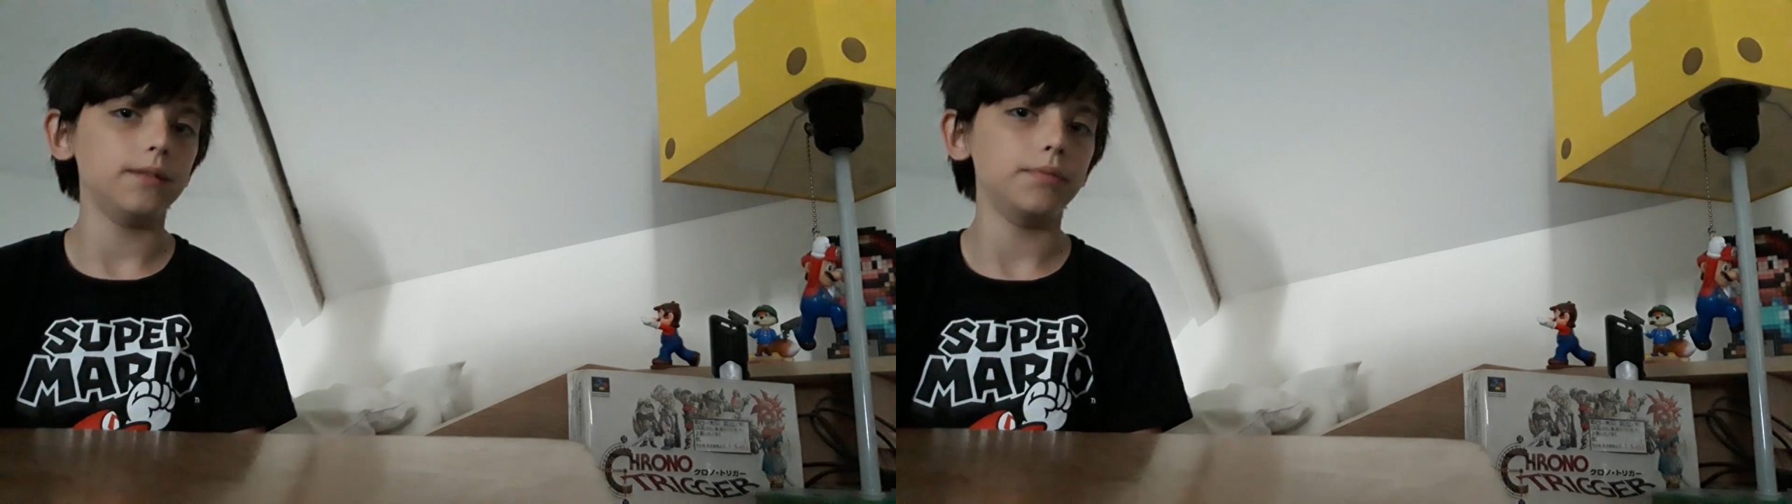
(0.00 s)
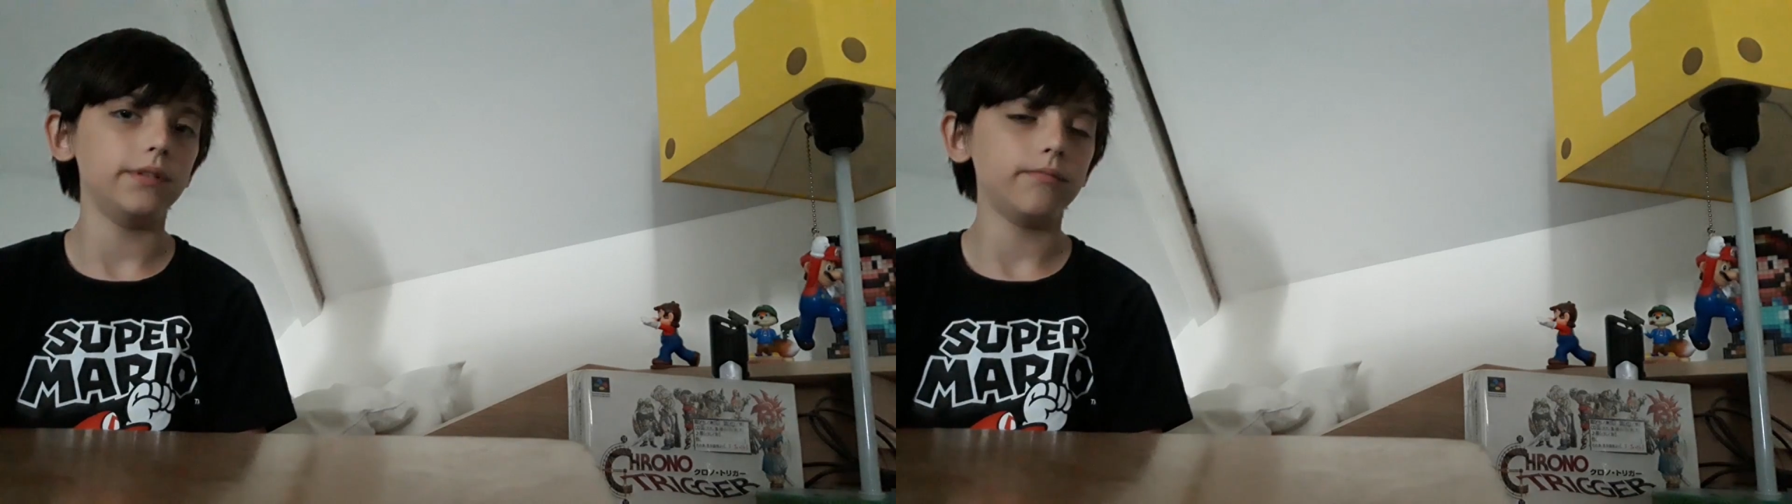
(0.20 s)

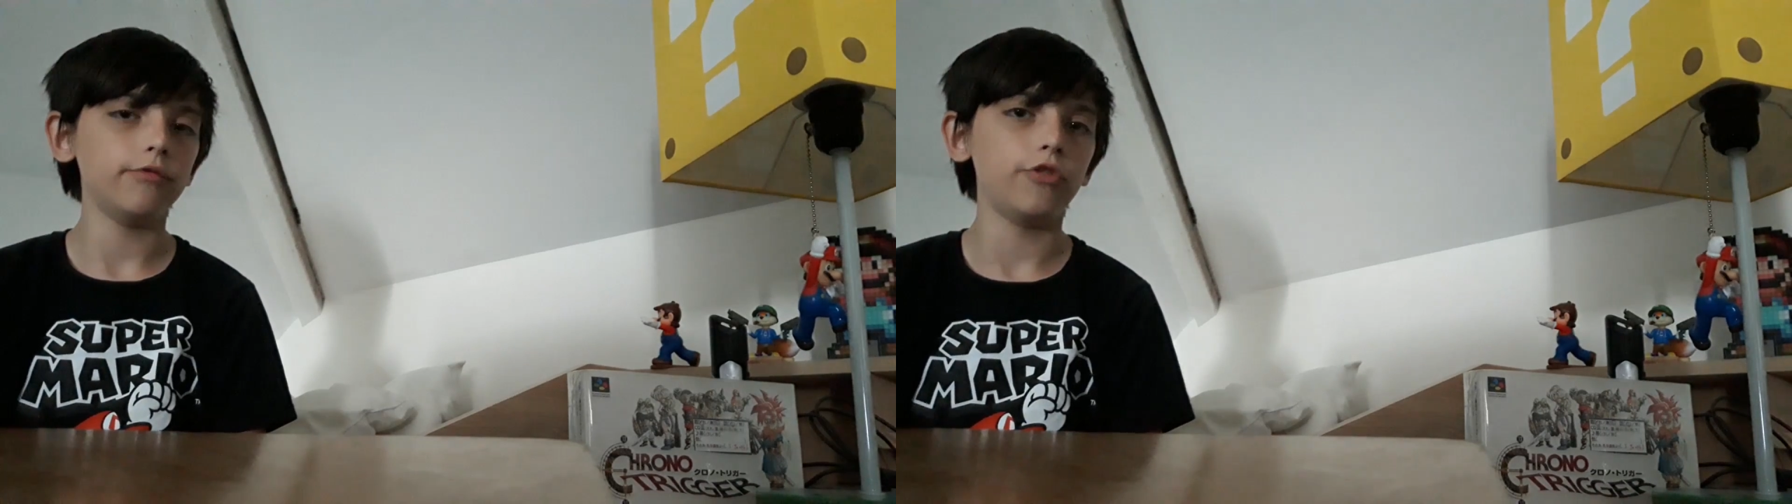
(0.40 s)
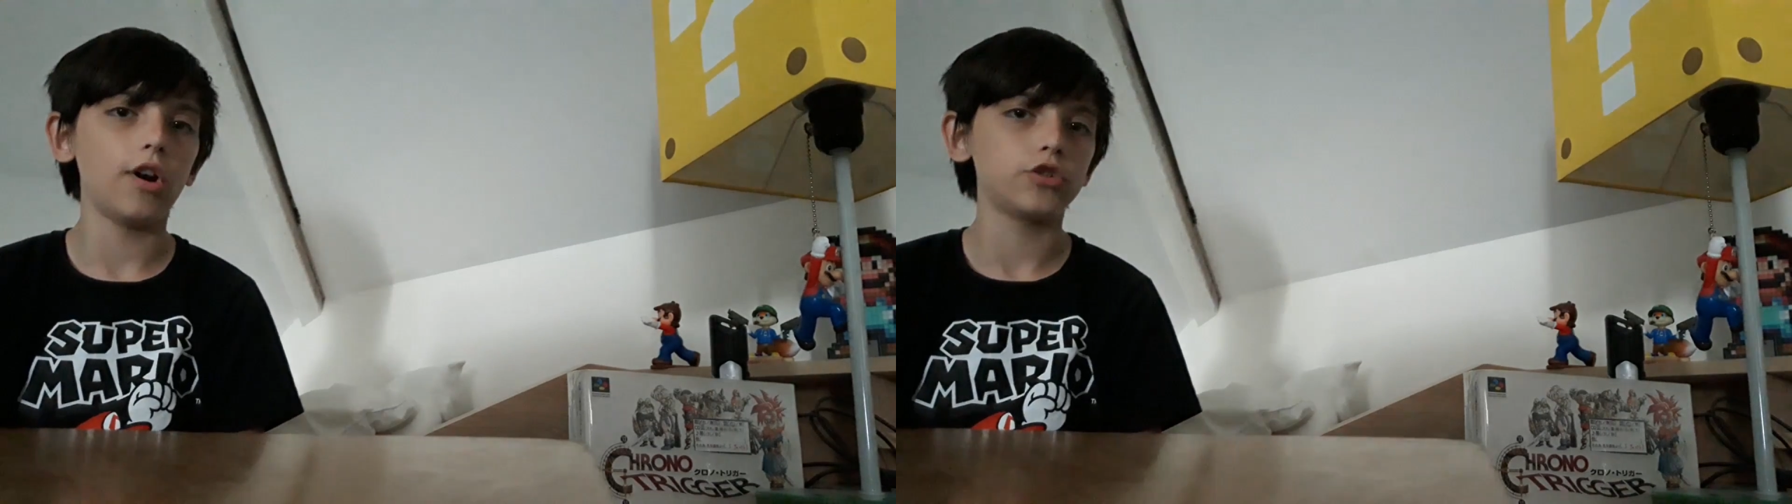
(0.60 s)
but
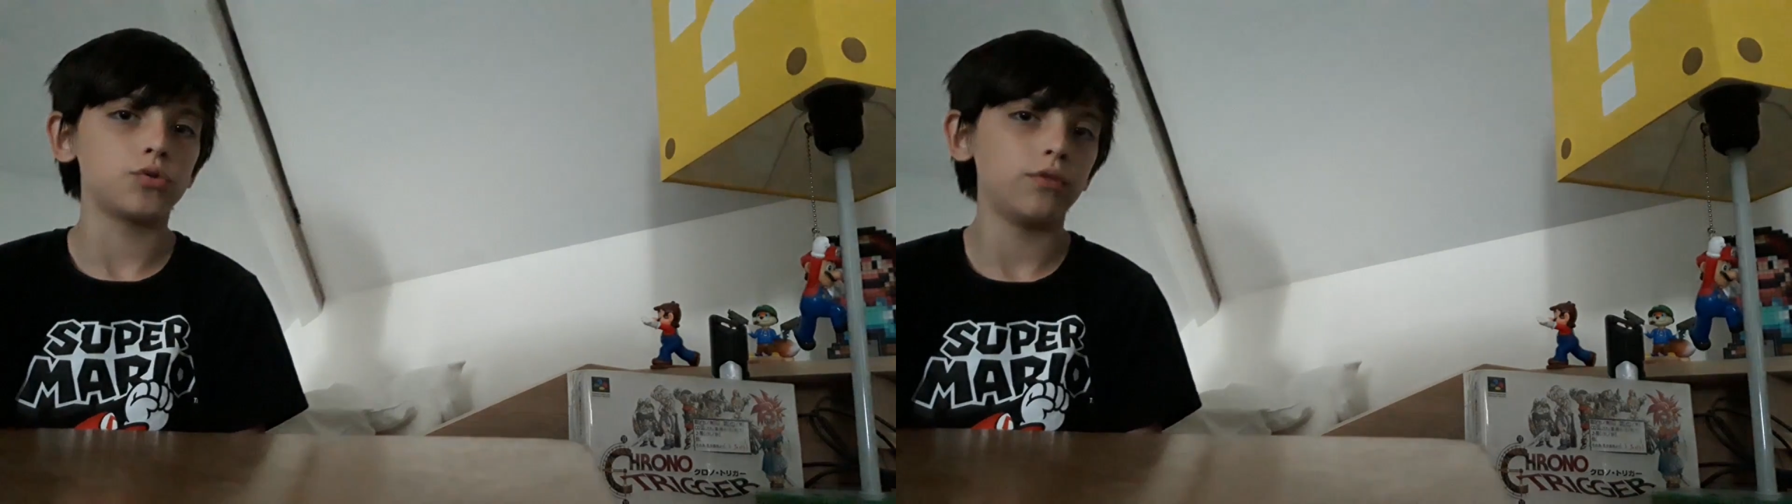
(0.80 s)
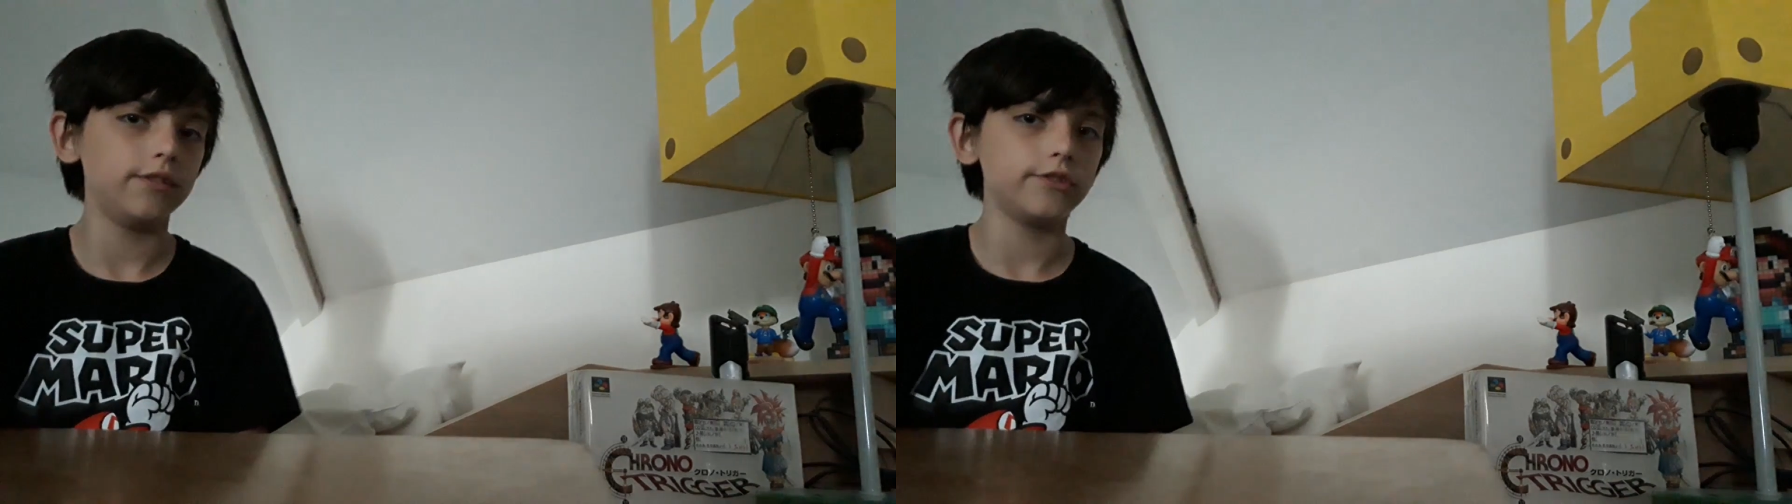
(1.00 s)

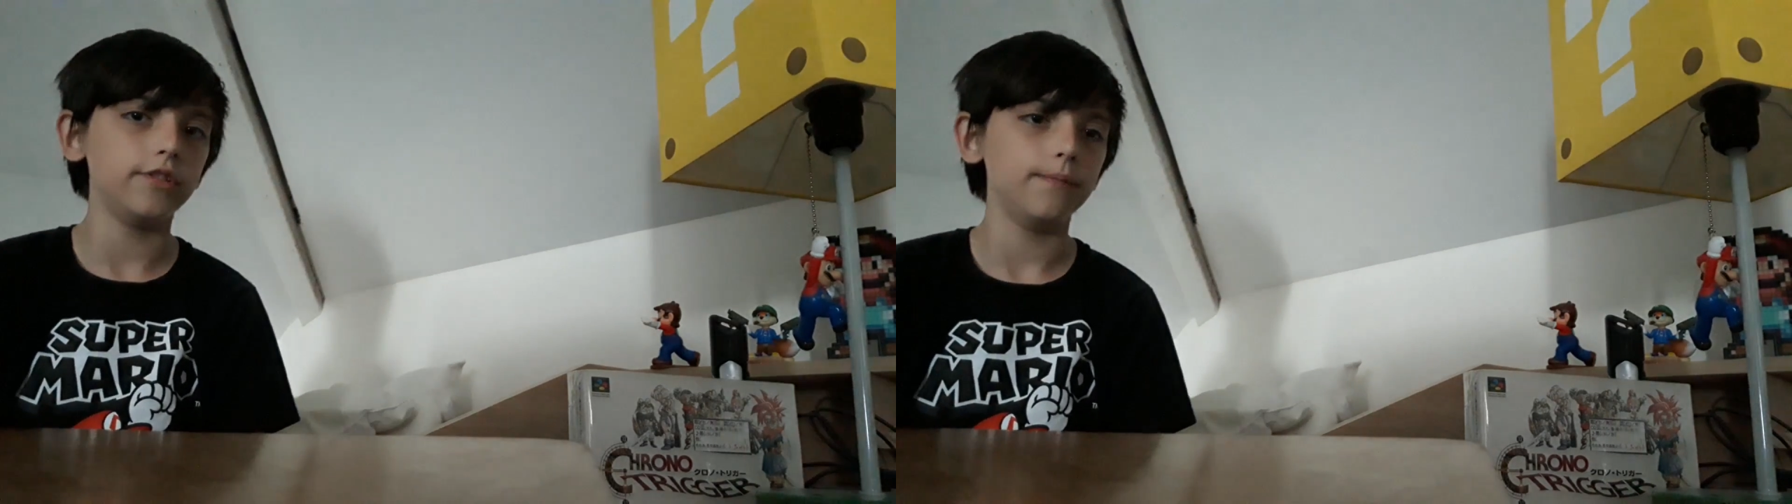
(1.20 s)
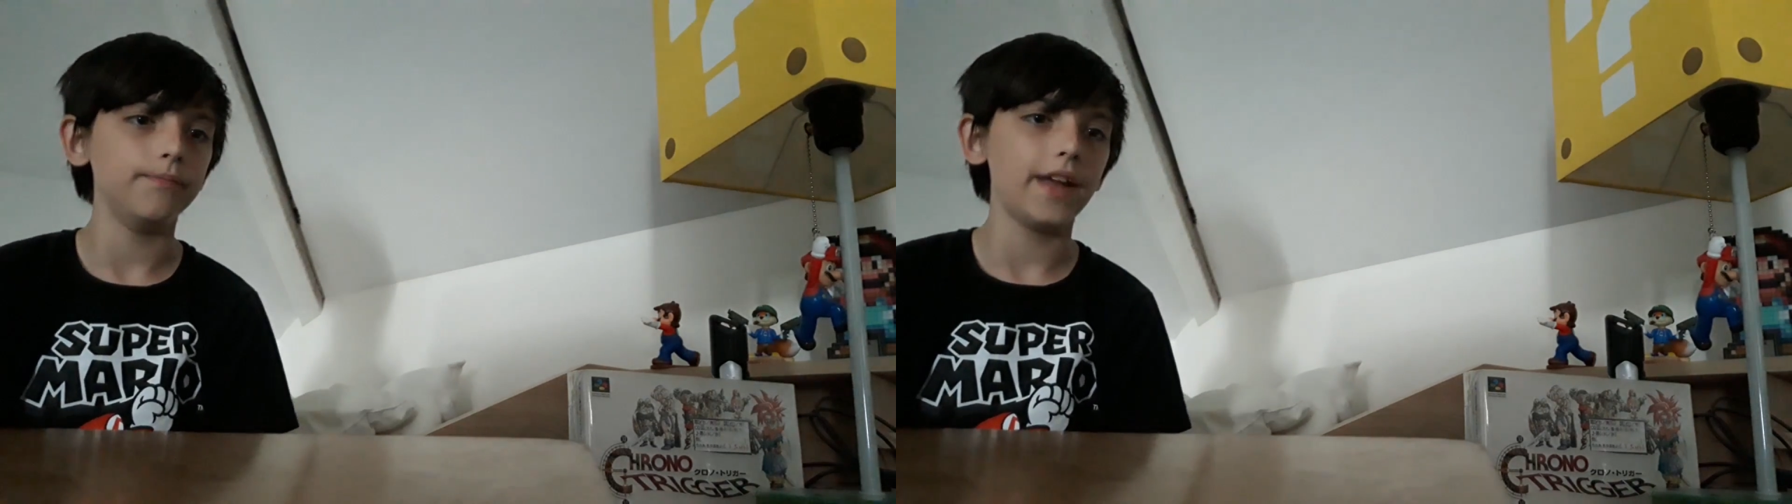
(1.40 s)
virtual, as
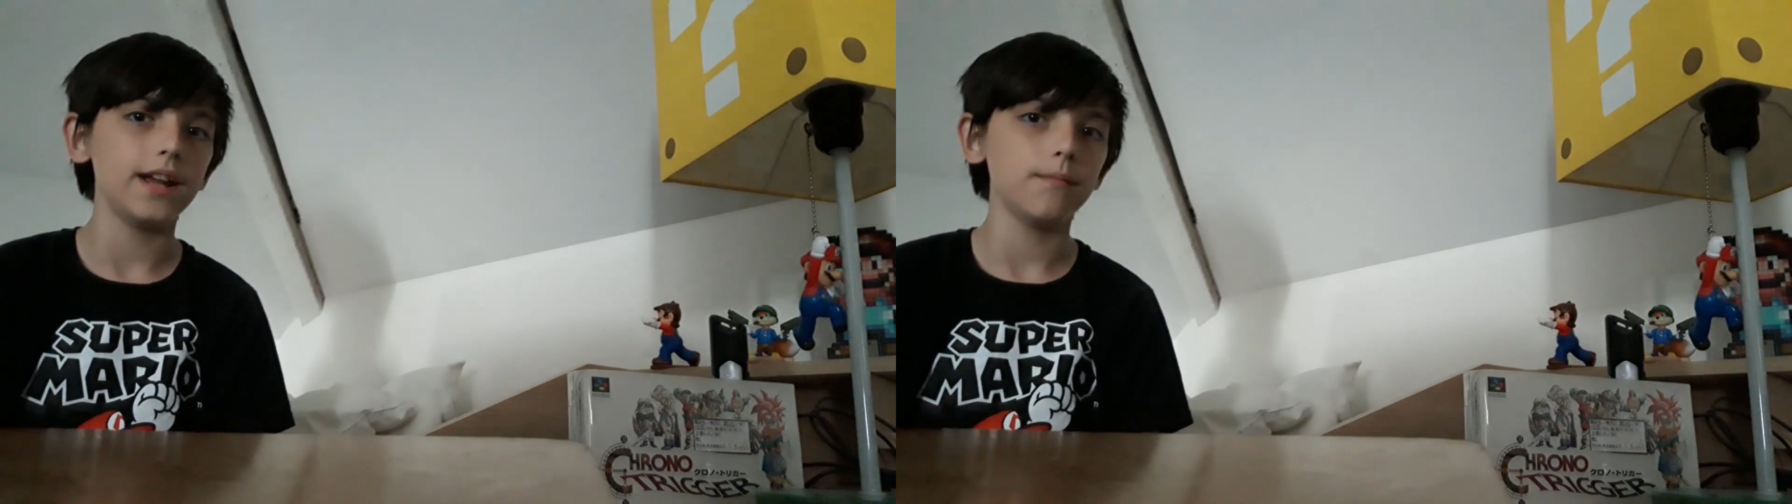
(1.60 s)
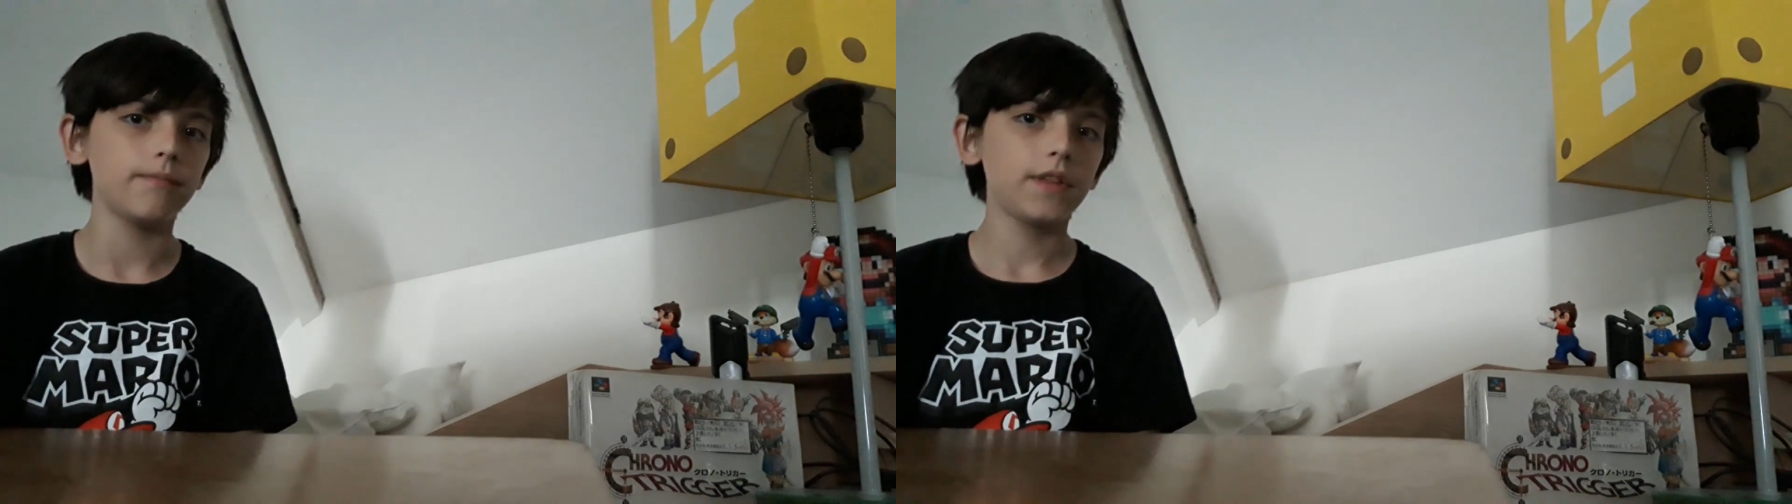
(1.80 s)
the
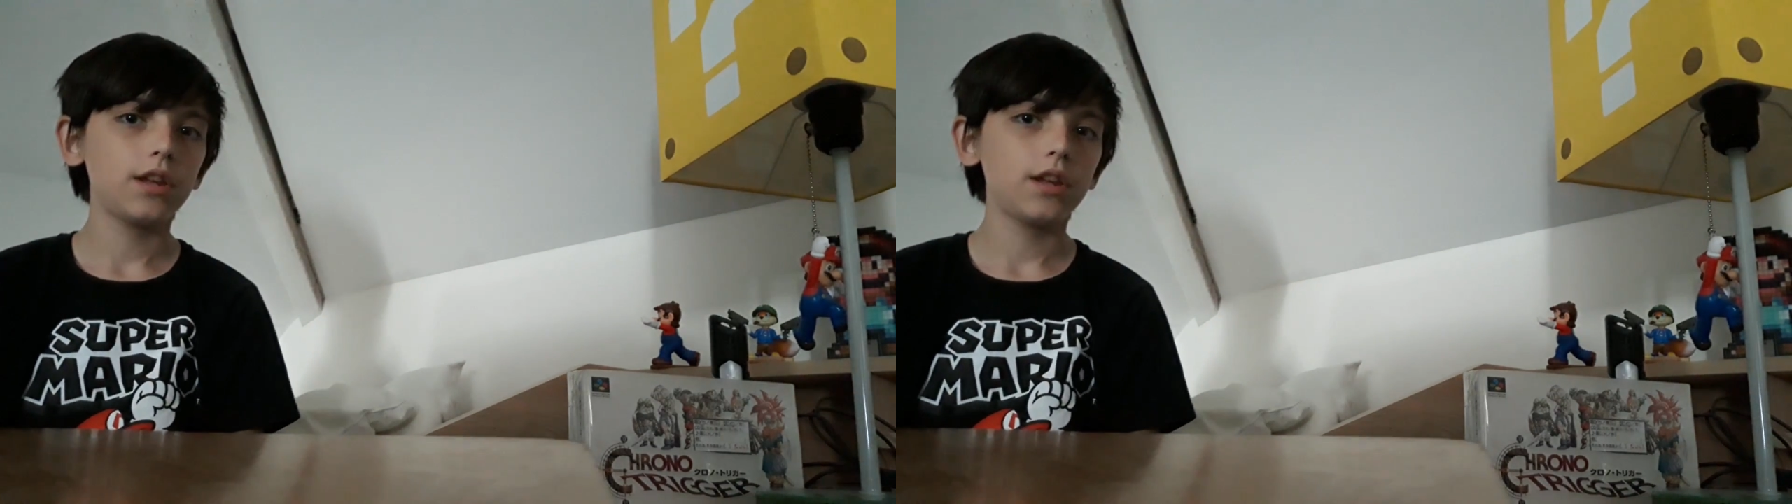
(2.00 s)
name